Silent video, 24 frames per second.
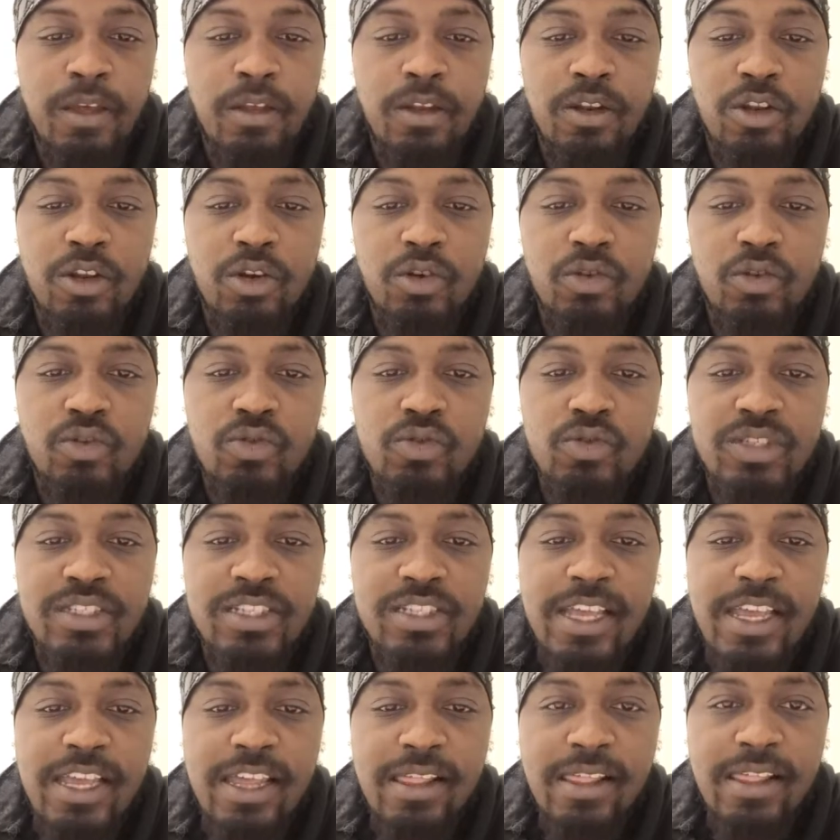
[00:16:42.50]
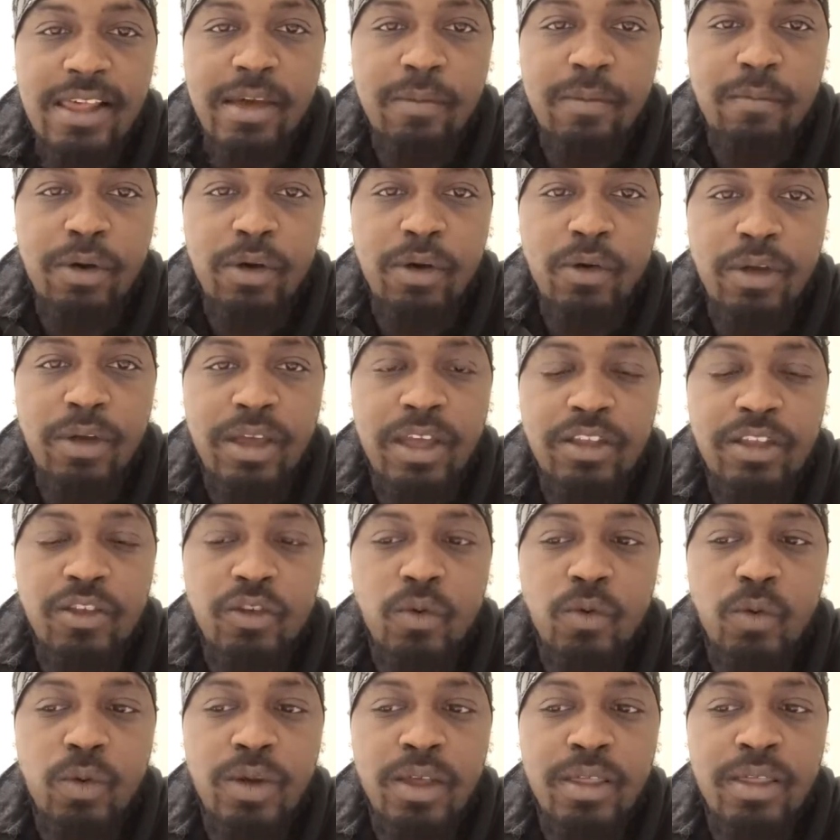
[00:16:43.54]
No, you stay in that boat and
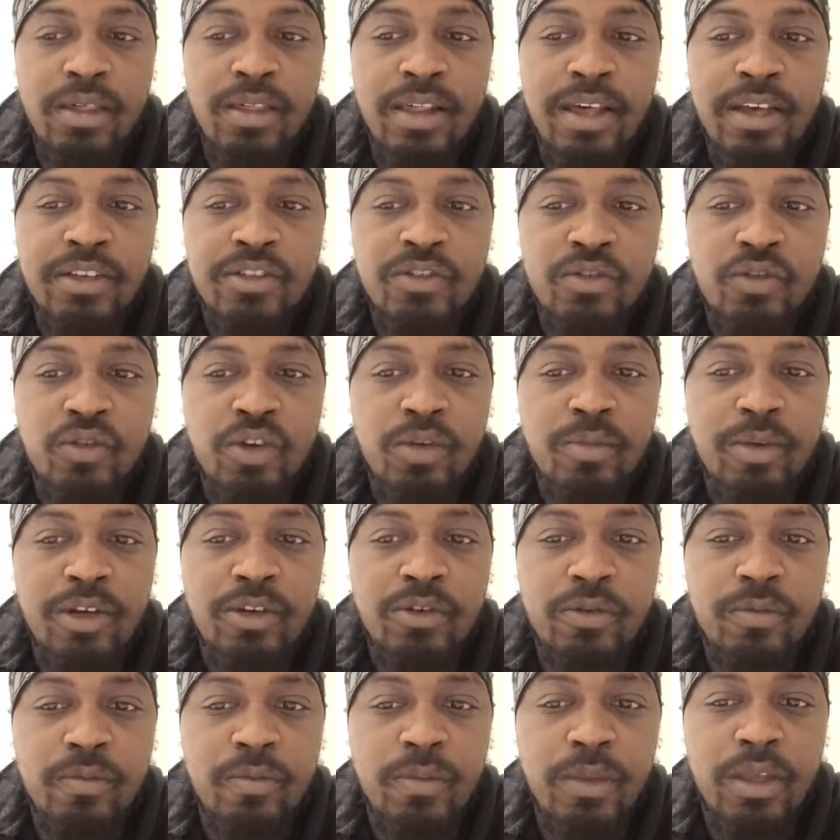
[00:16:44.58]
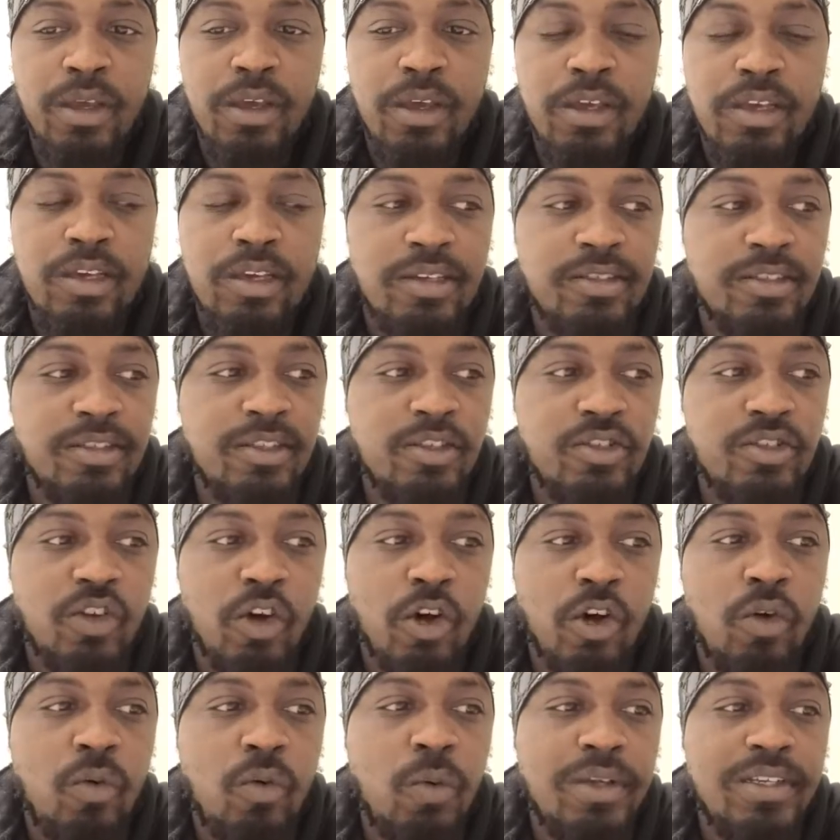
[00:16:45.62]
you weather that storm out because there's
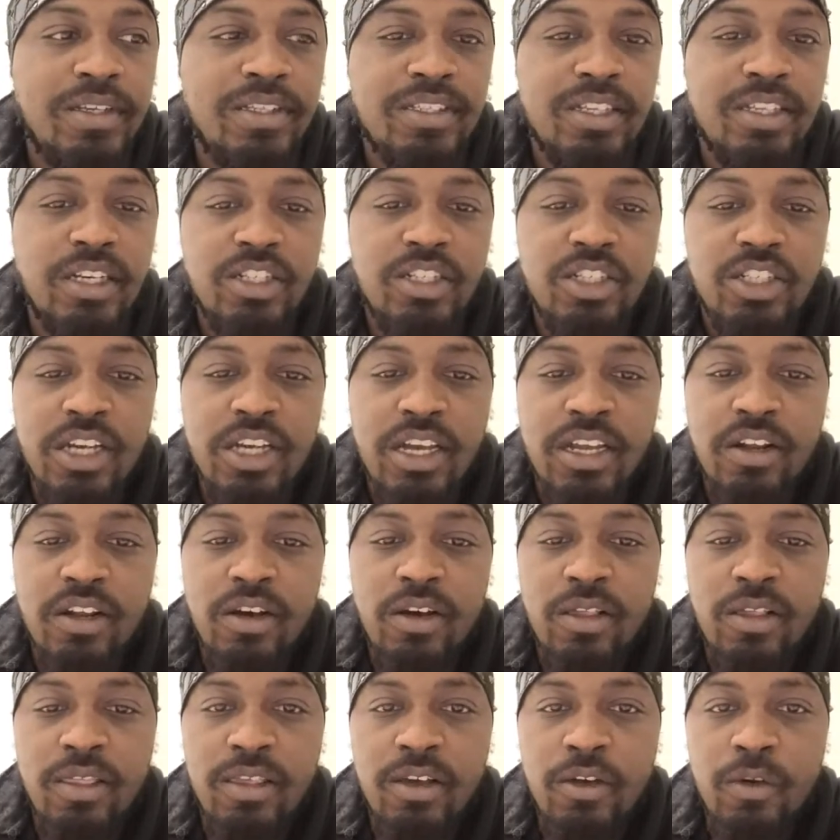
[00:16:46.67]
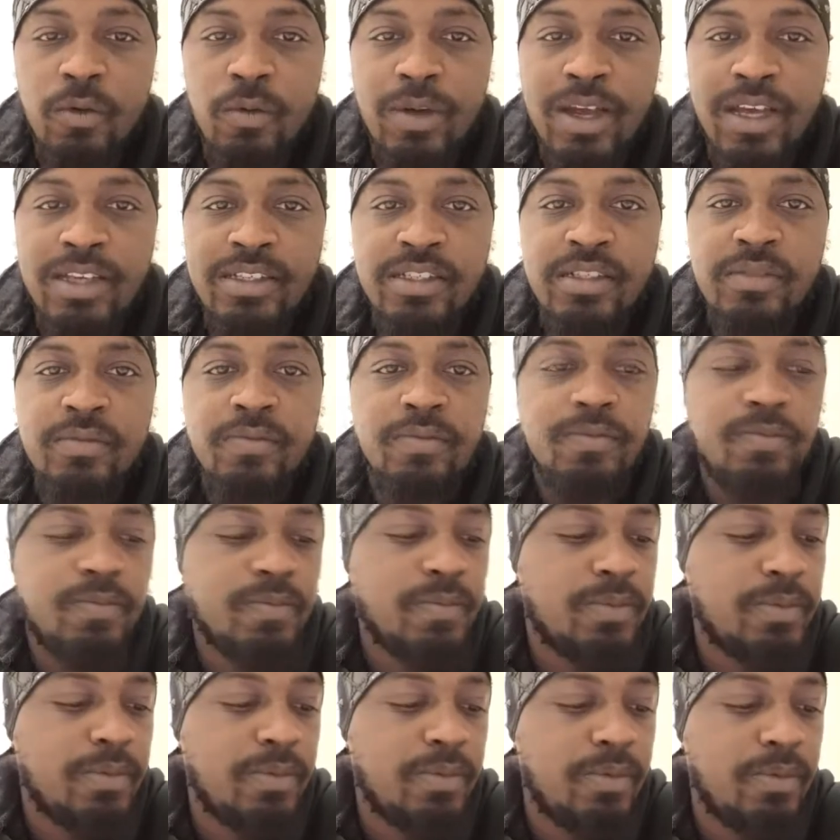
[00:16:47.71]
always sunshine on the horizon,
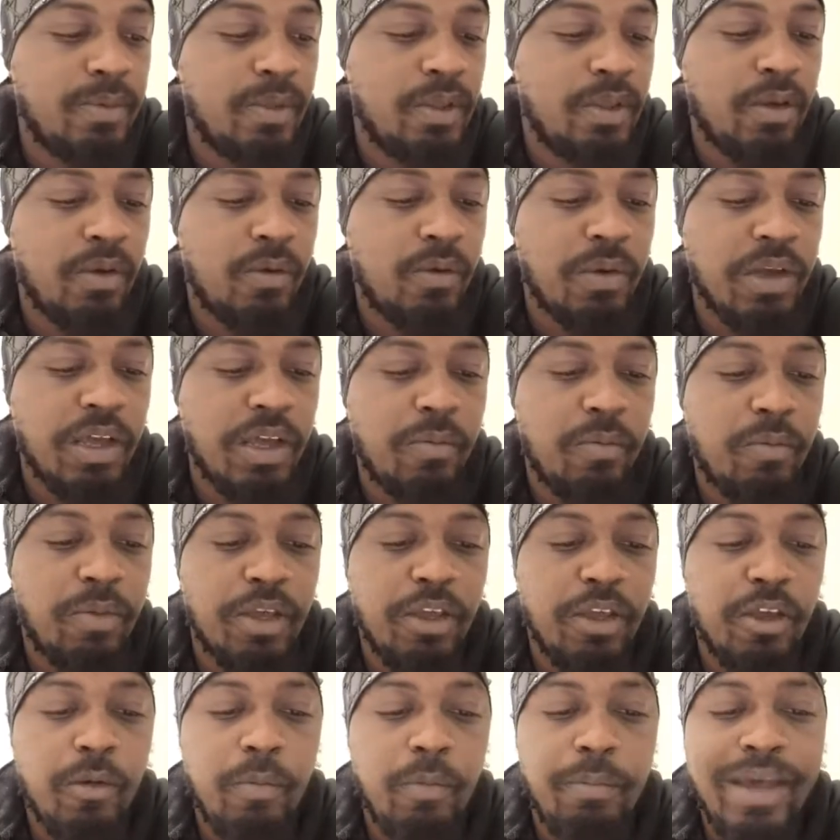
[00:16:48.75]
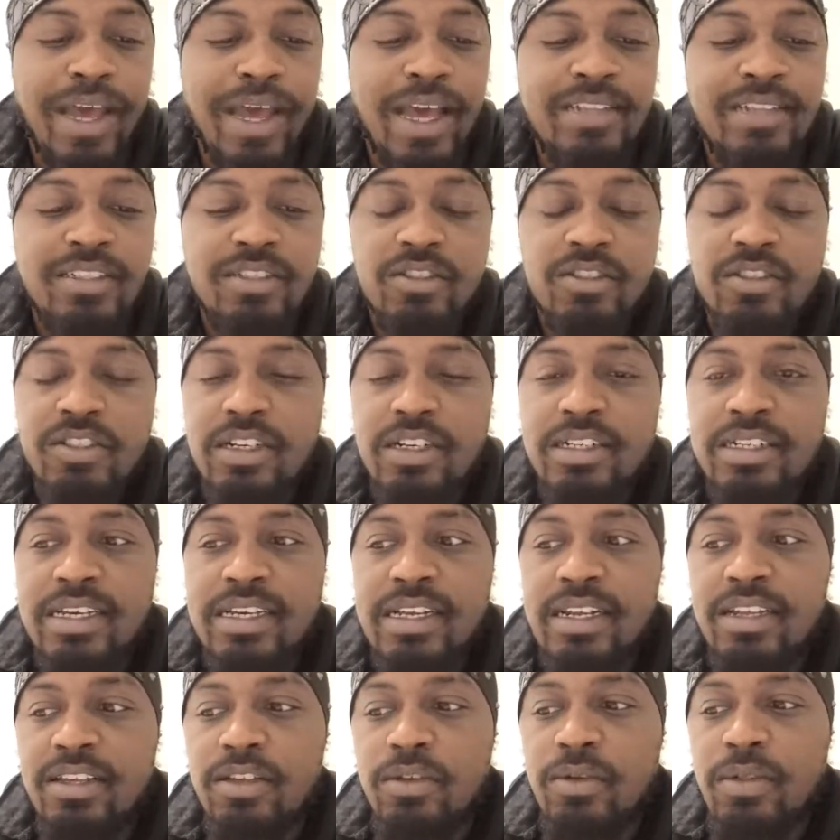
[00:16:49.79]
right? But your pastors are
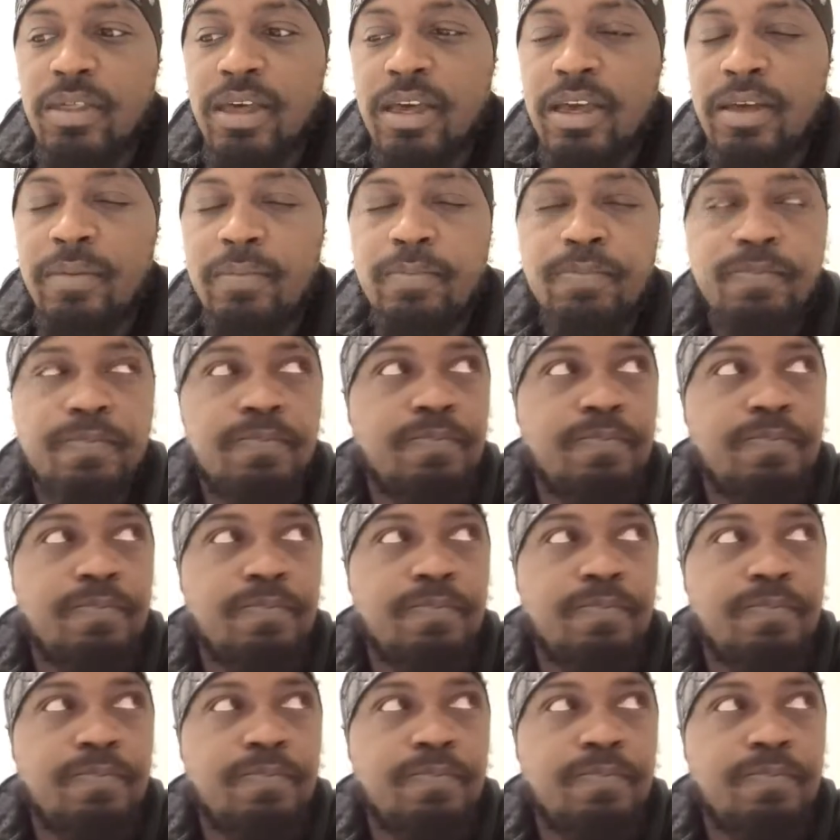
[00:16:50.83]
telling you that